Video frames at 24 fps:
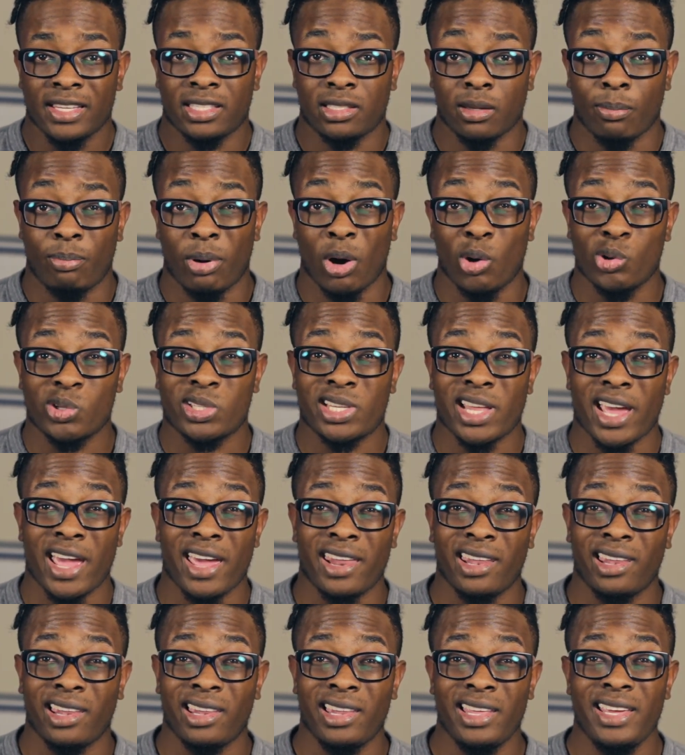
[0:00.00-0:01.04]
is to post
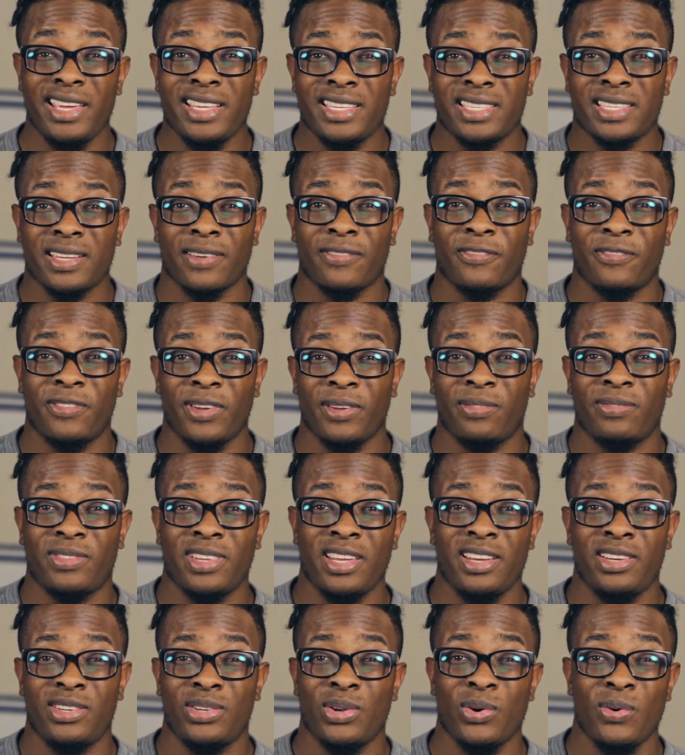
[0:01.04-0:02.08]
at least
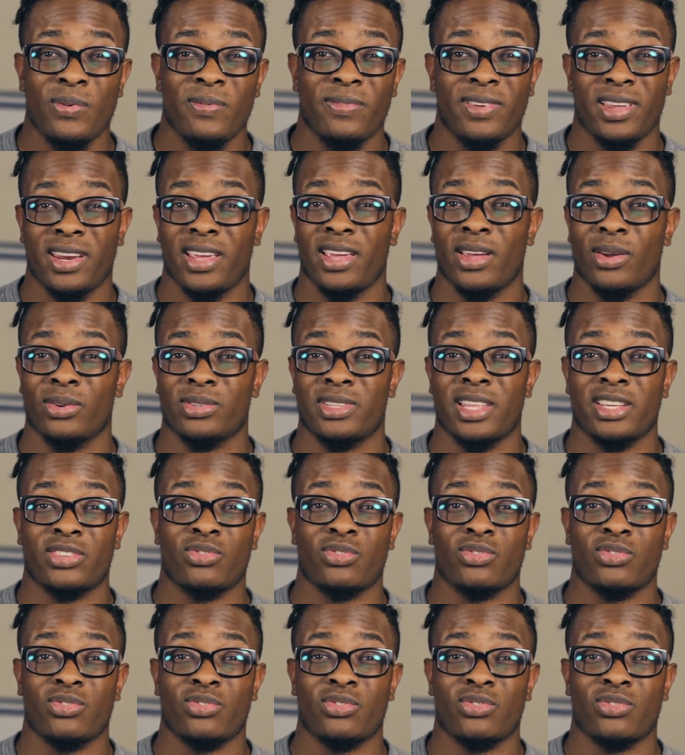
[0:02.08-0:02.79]
52 videos.